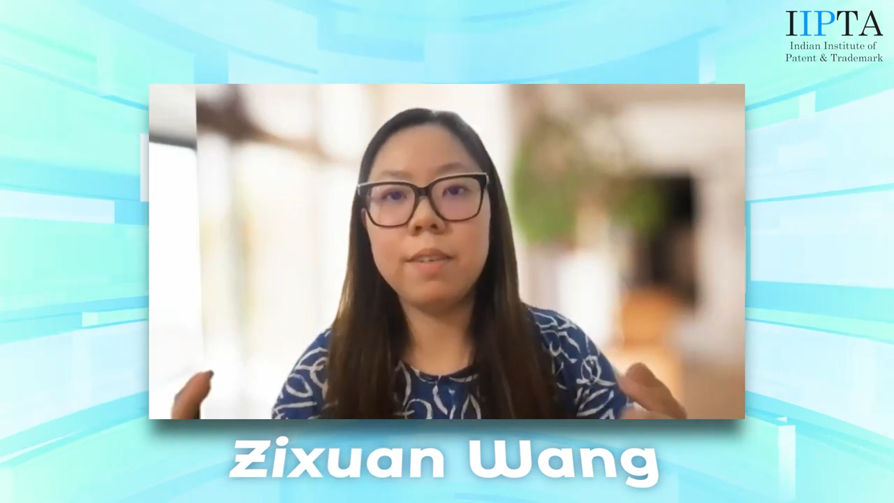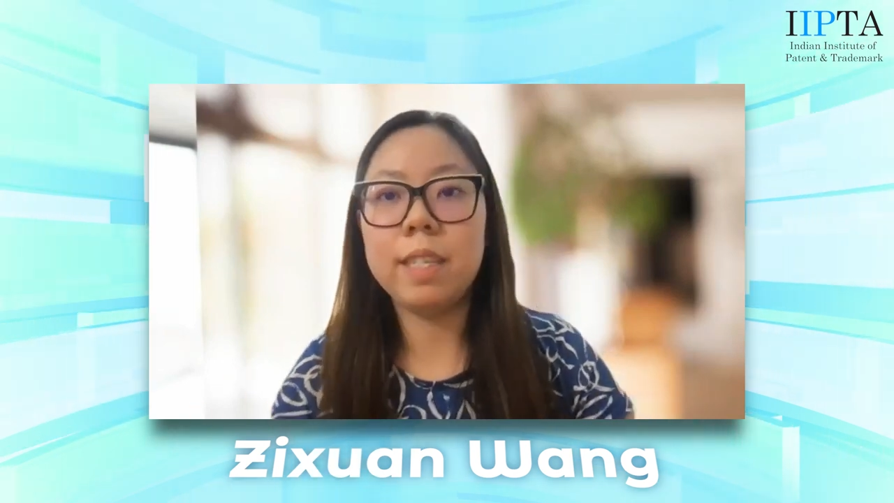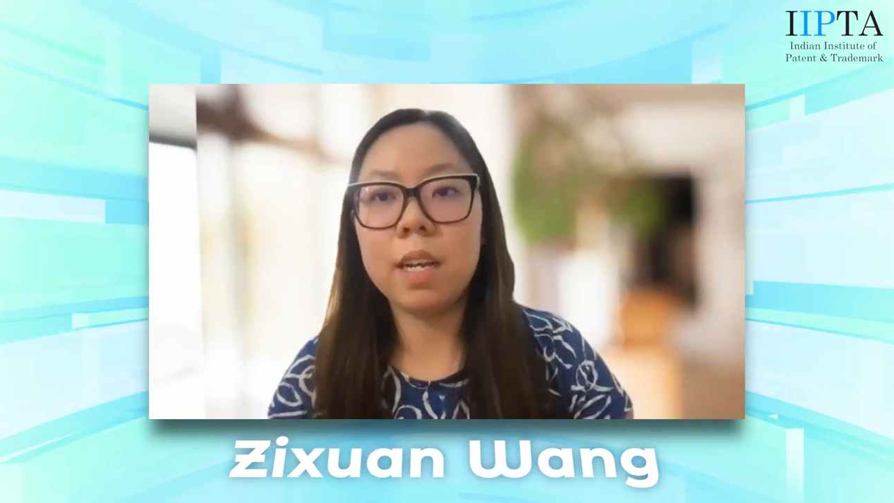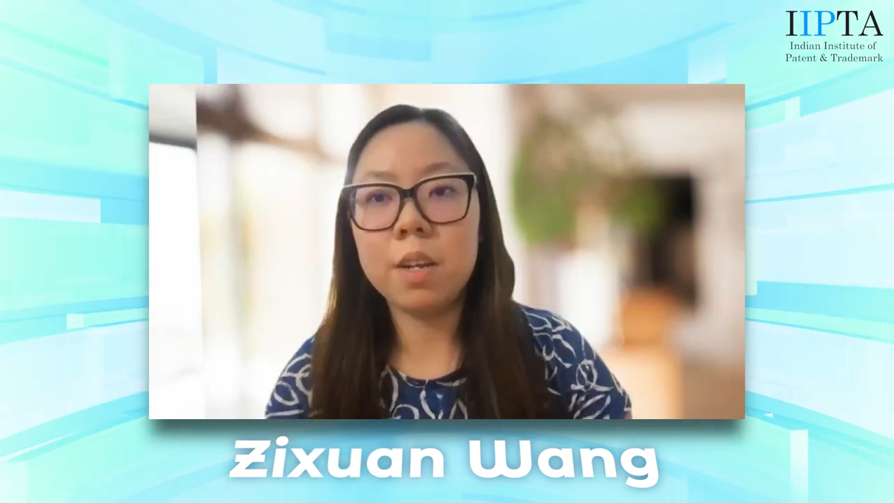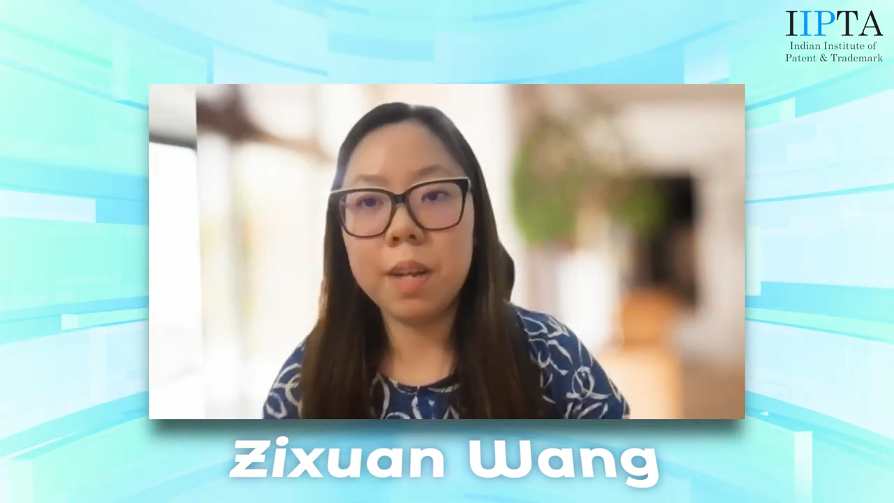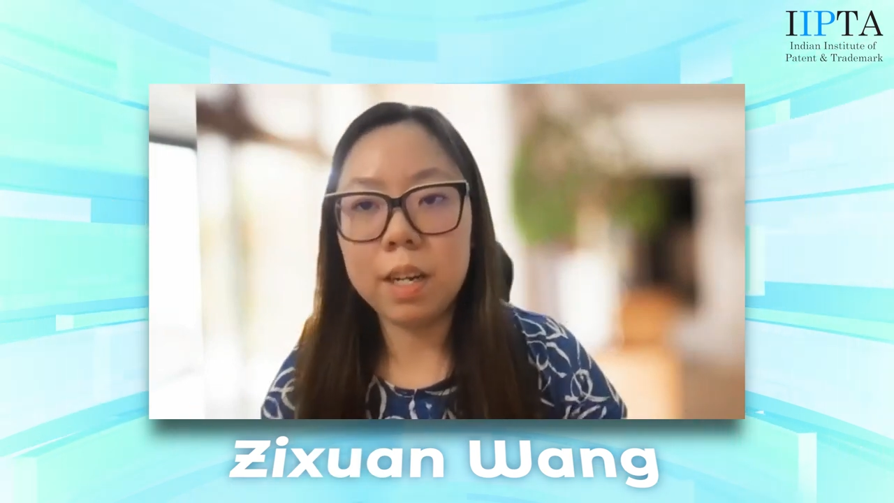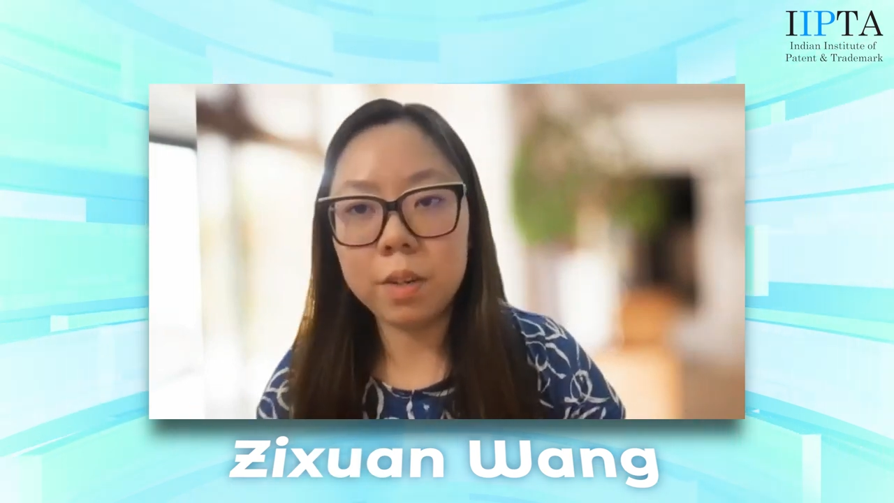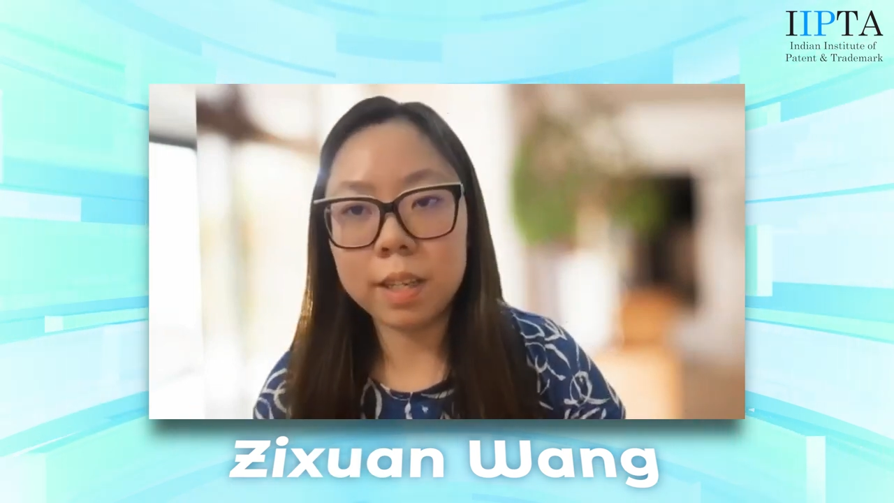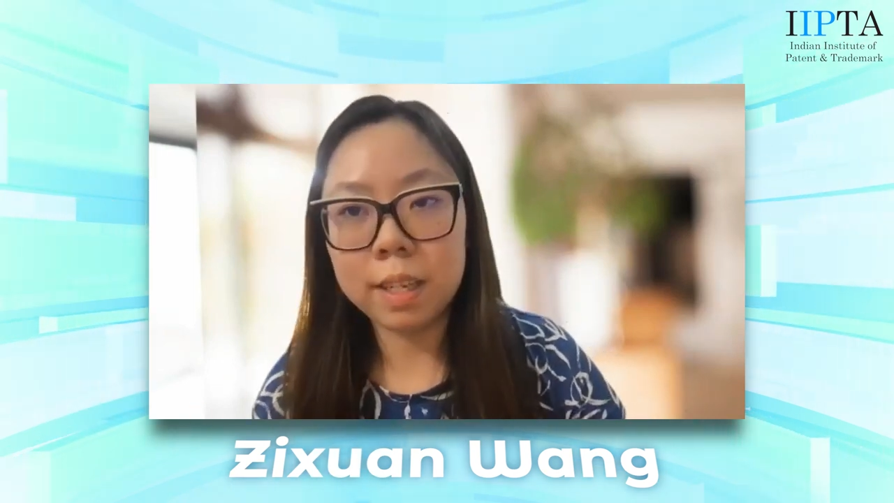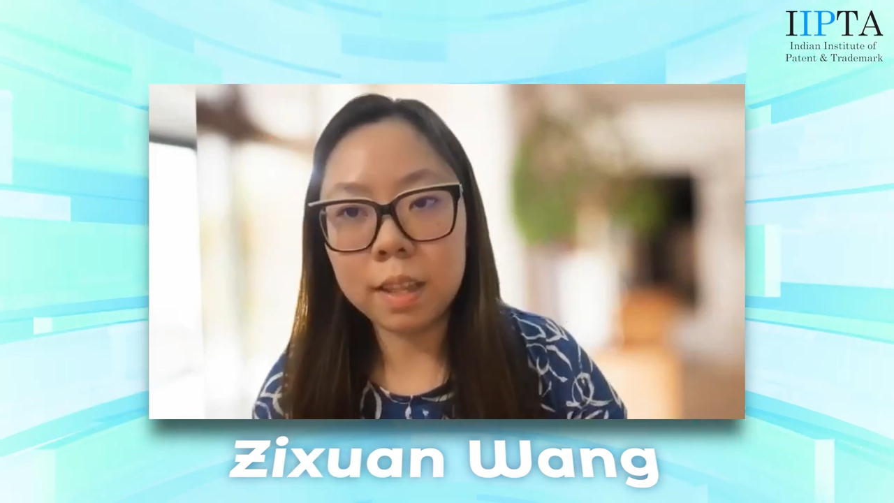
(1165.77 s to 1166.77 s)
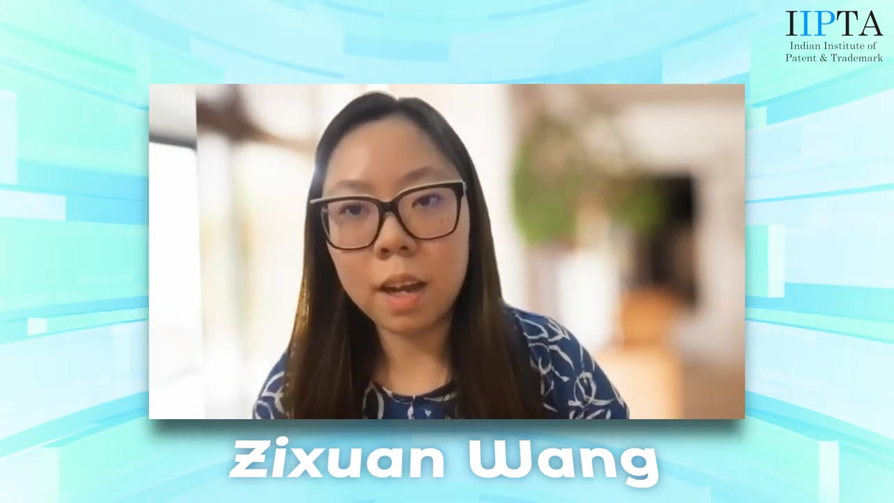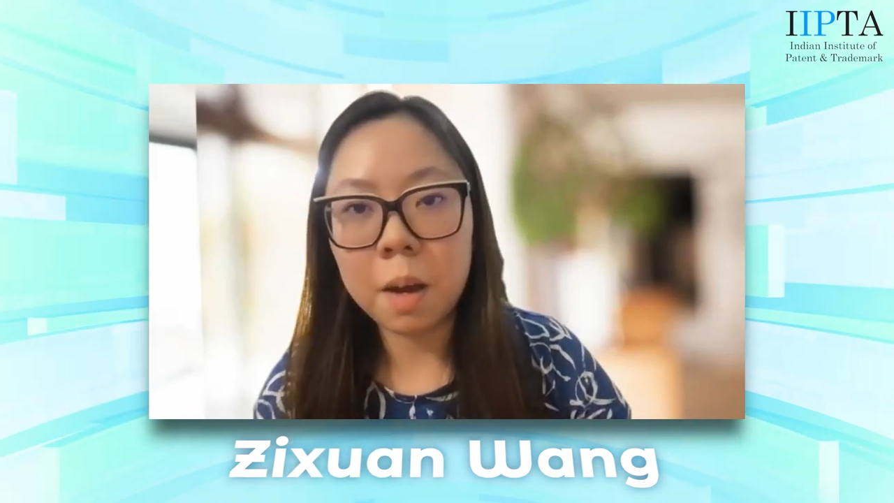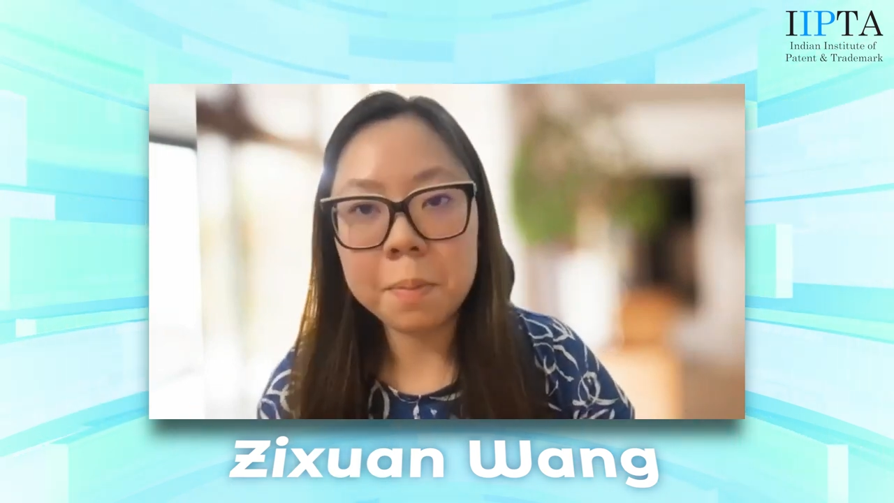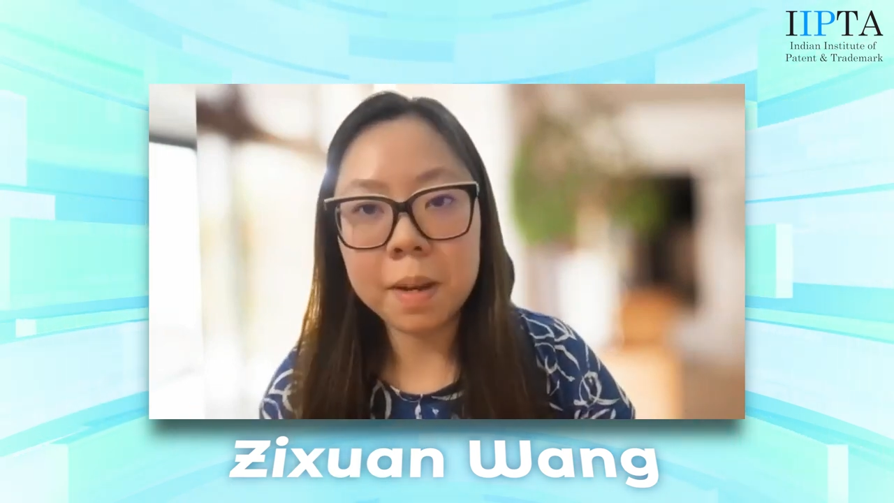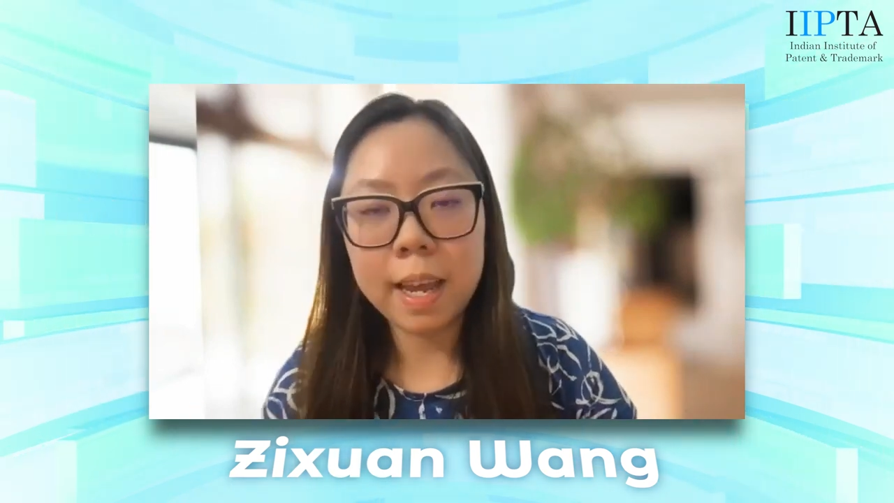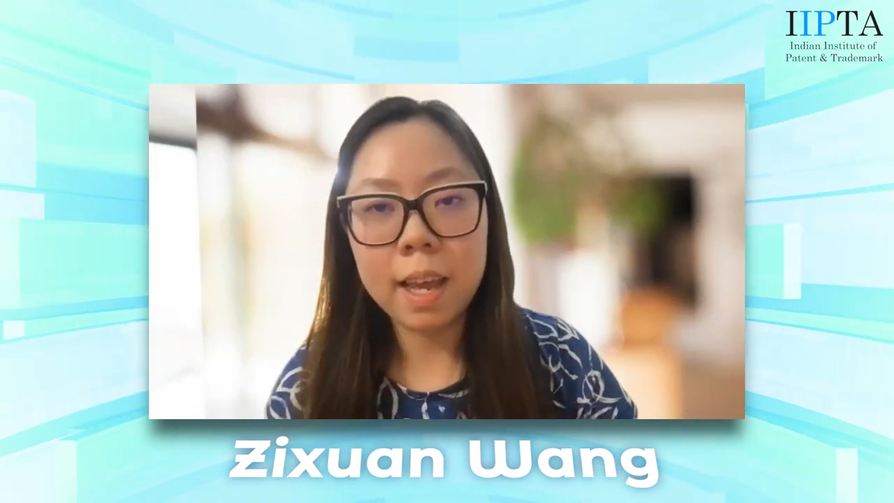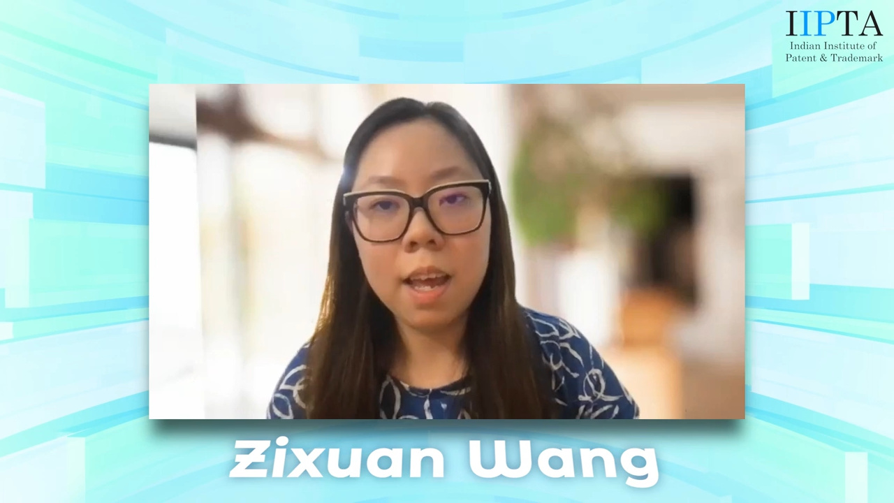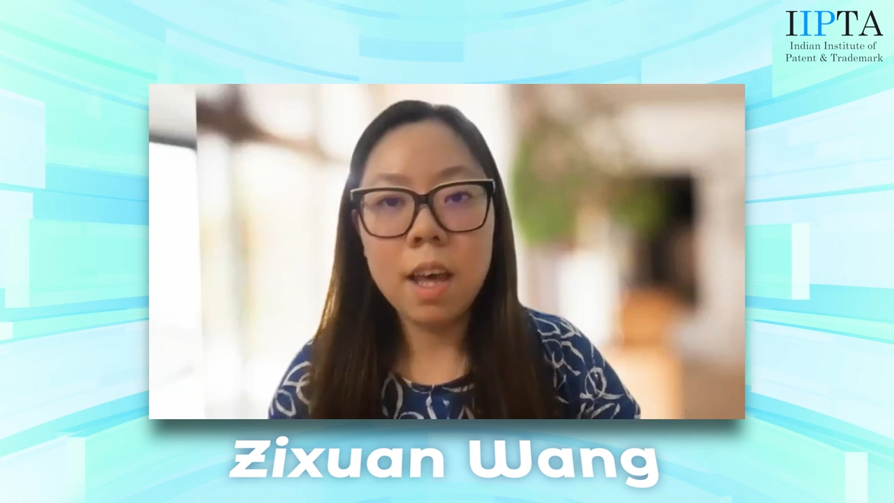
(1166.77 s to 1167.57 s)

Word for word: have a genuine interest in the company.